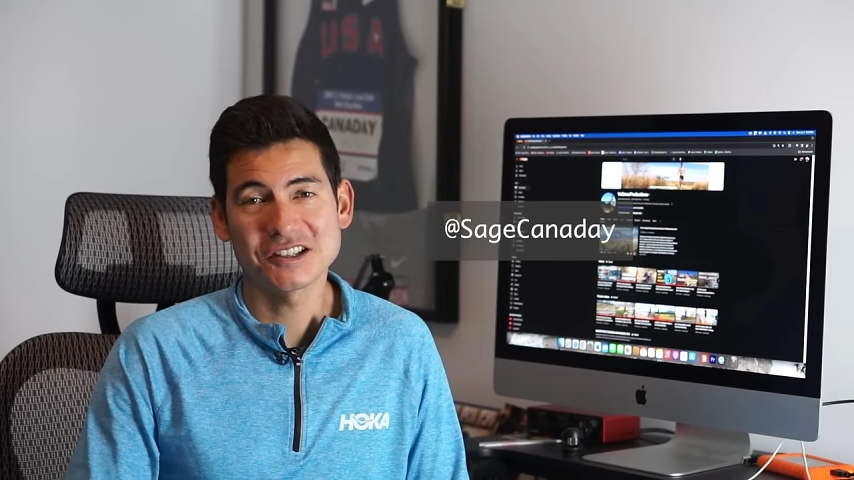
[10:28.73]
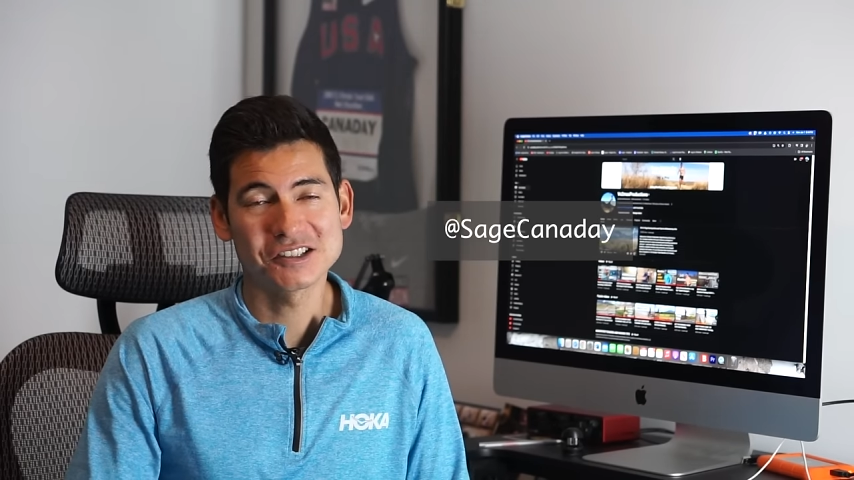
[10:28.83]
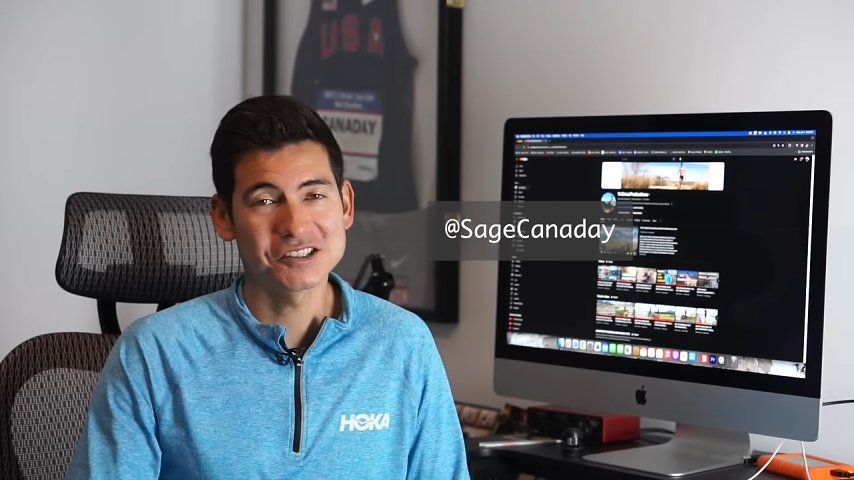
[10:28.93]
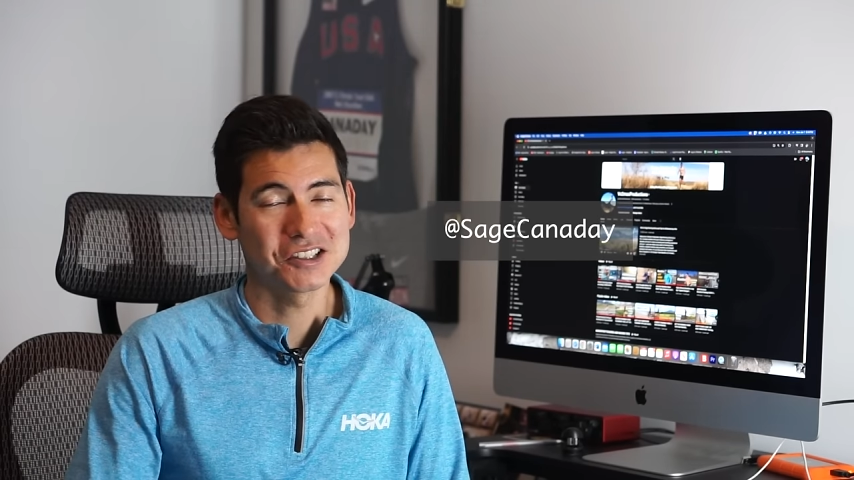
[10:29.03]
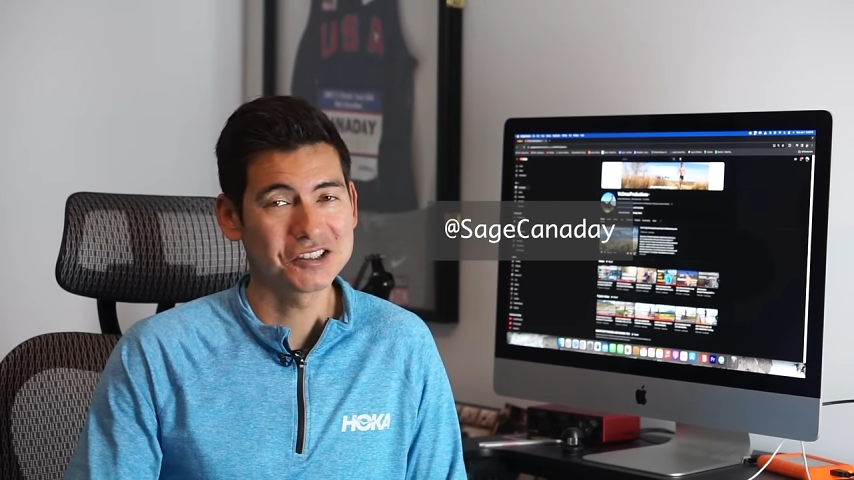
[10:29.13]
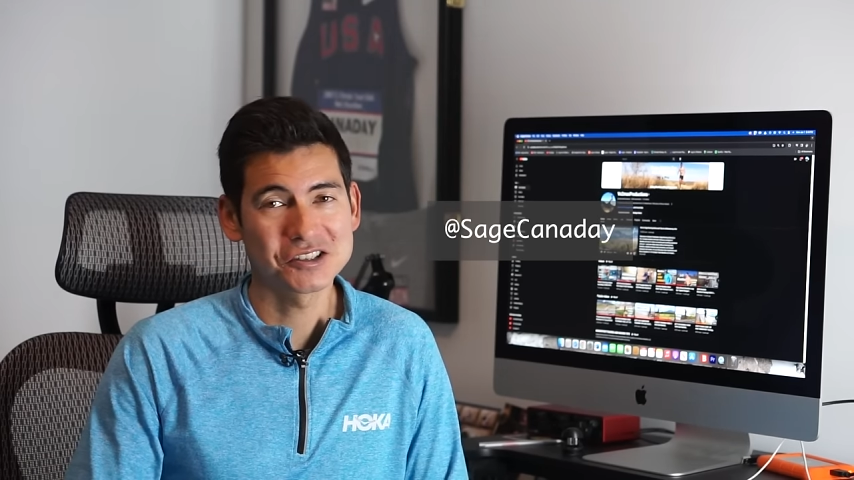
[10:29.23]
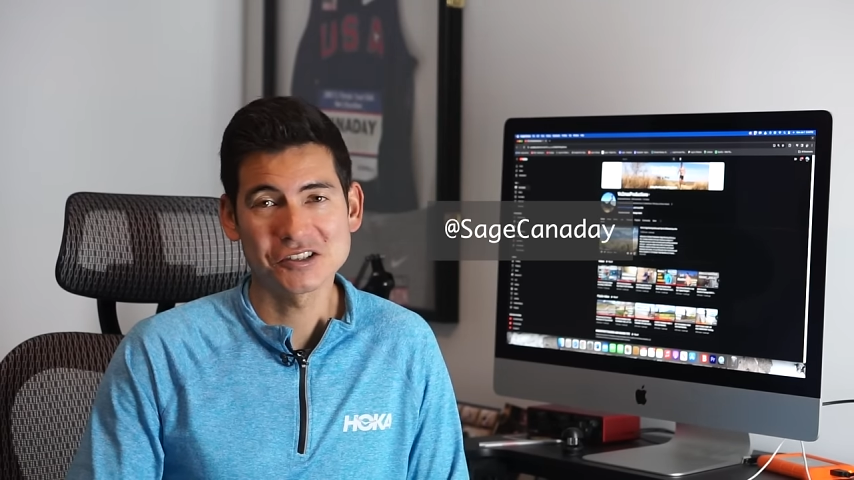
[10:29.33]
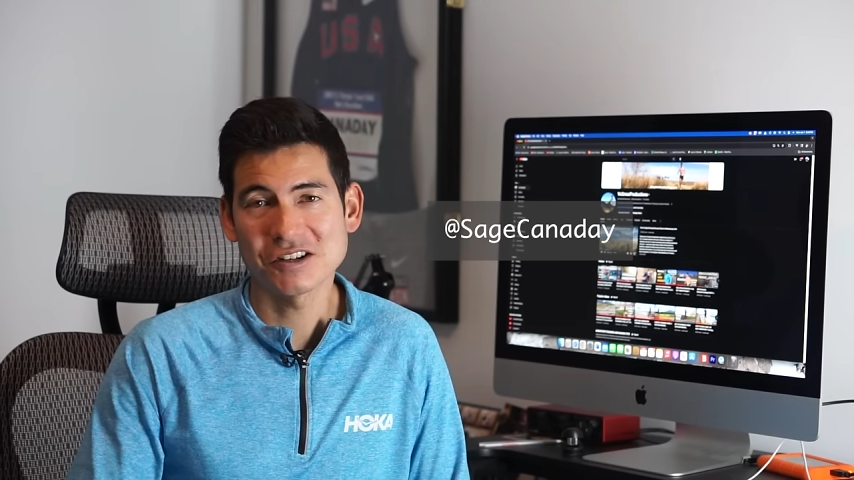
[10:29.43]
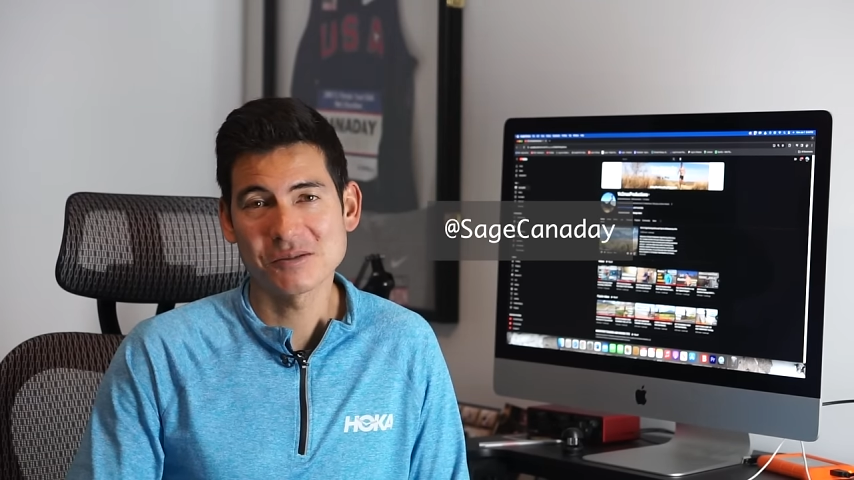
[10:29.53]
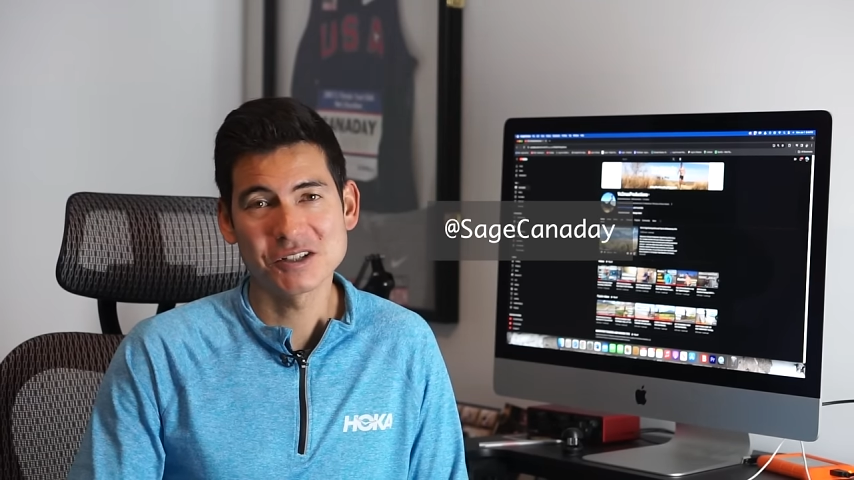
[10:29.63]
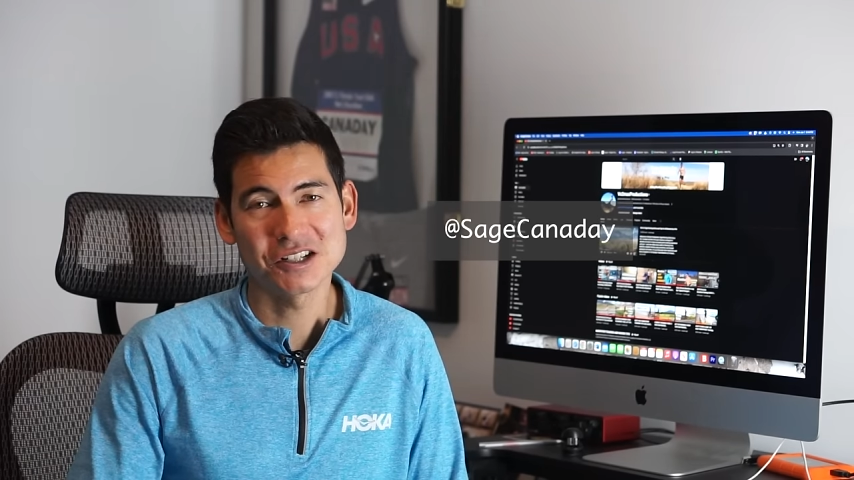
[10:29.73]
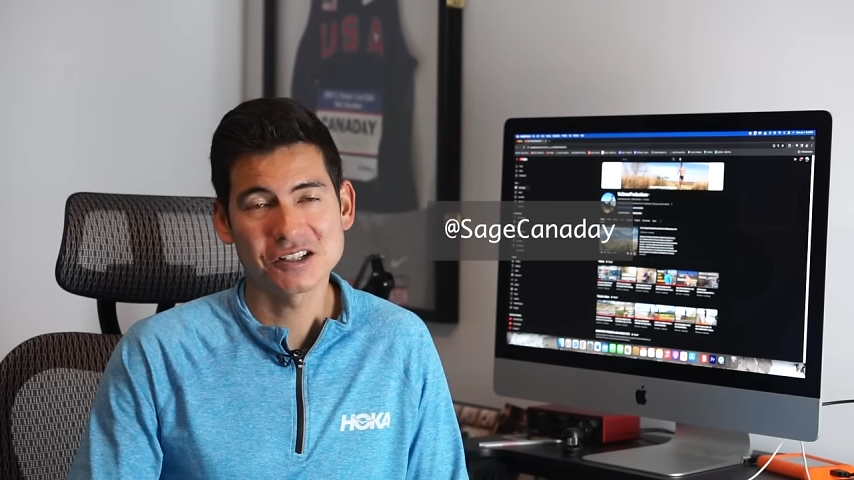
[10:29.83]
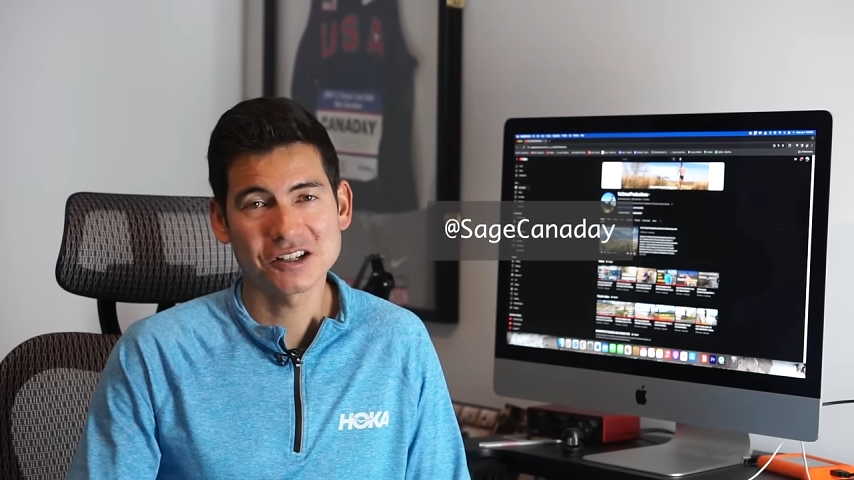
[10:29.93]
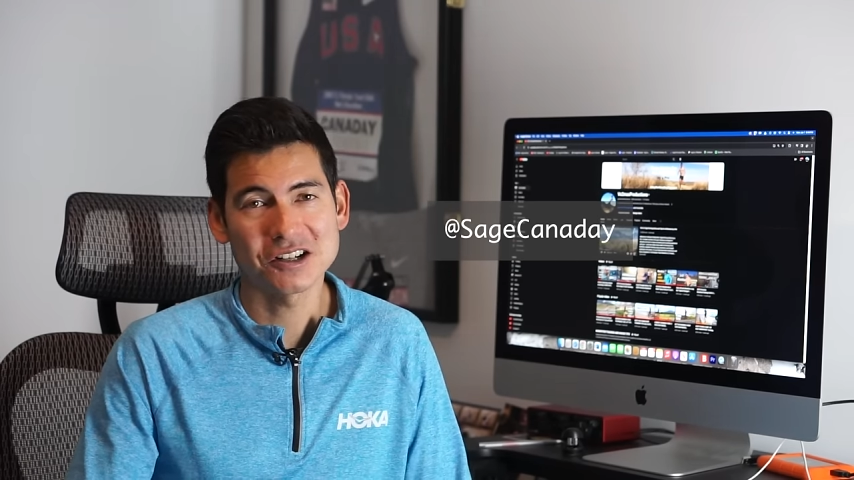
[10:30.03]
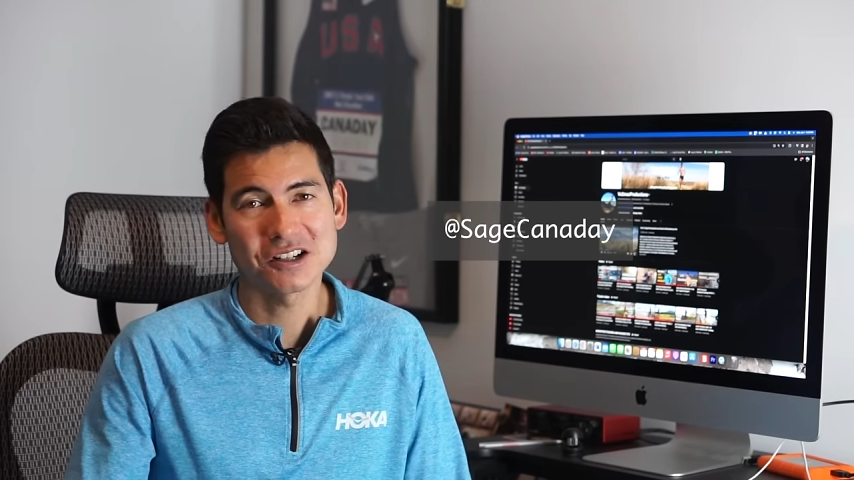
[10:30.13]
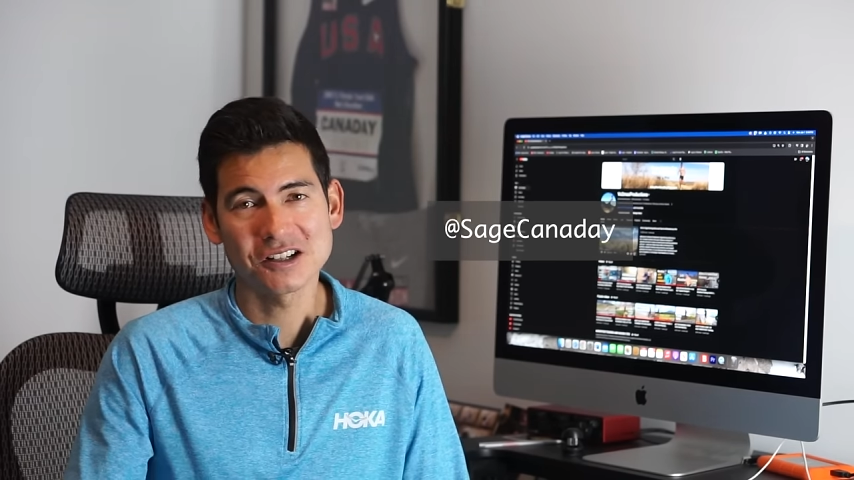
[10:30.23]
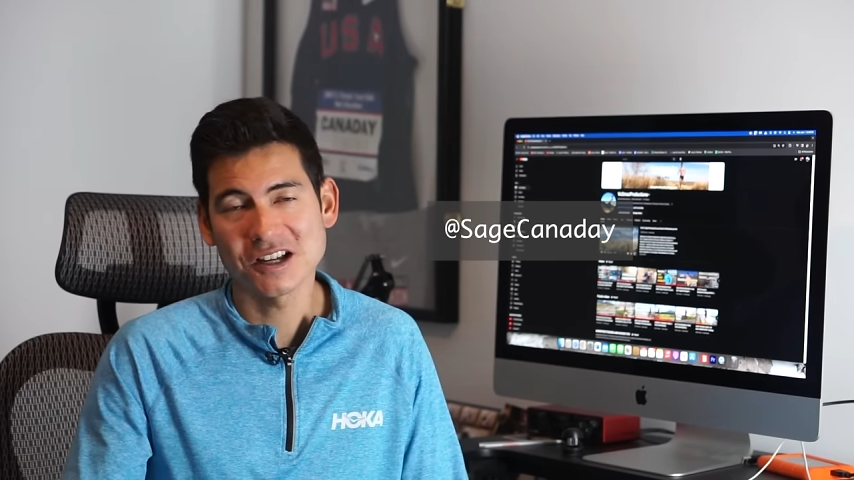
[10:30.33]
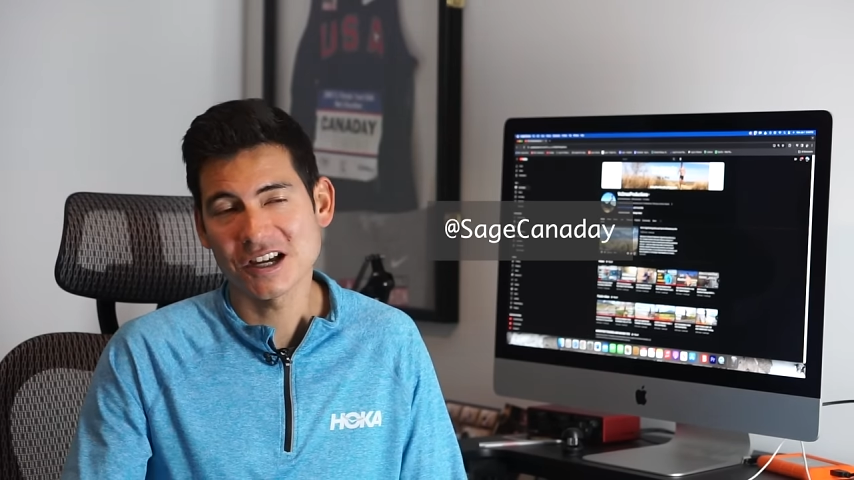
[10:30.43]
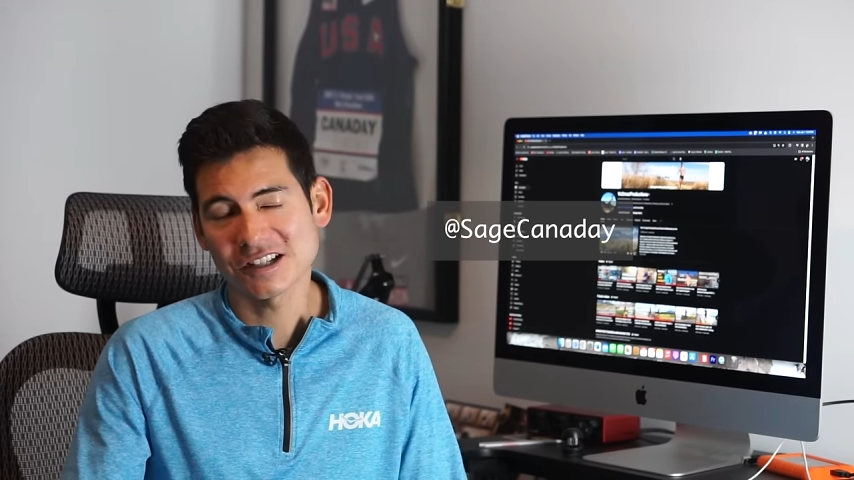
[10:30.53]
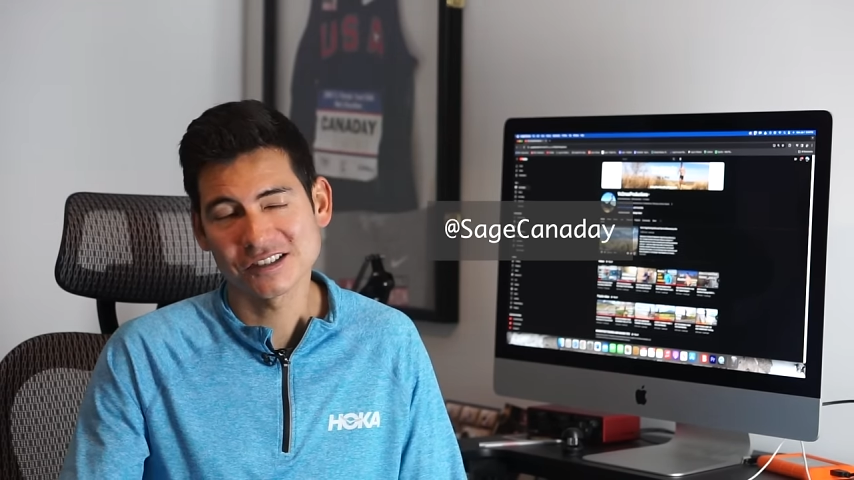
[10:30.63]
That's Instagram, TikTok,
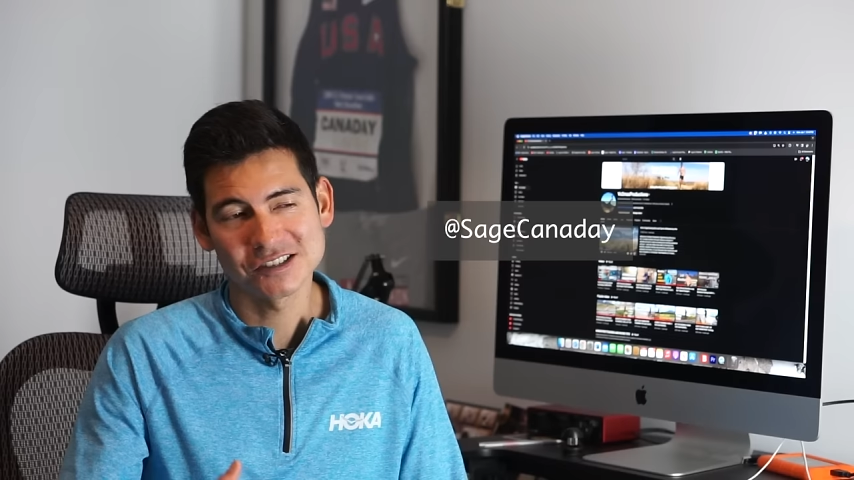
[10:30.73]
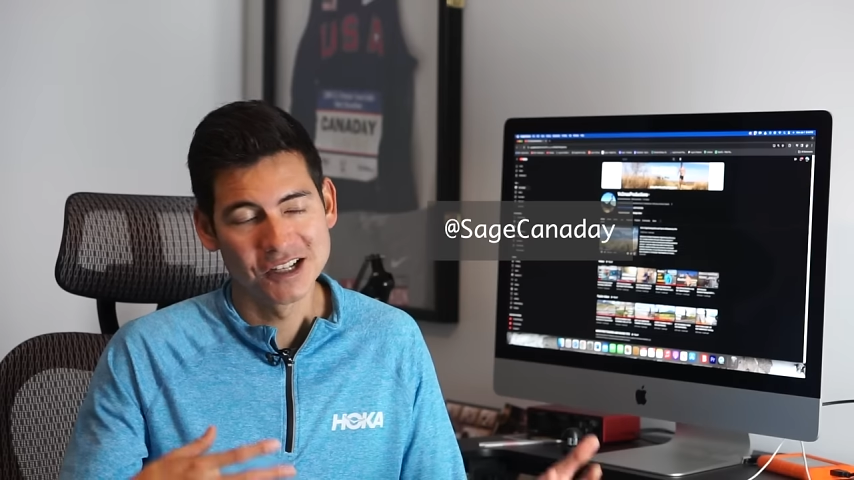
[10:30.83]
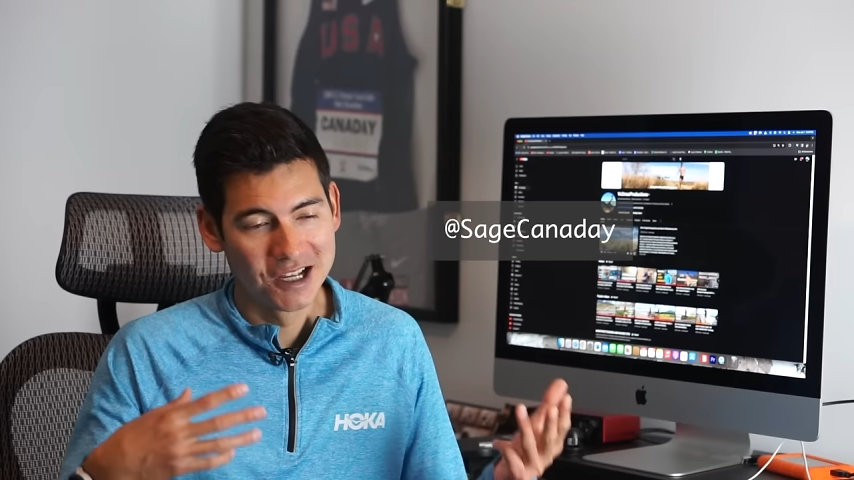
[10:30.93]
X,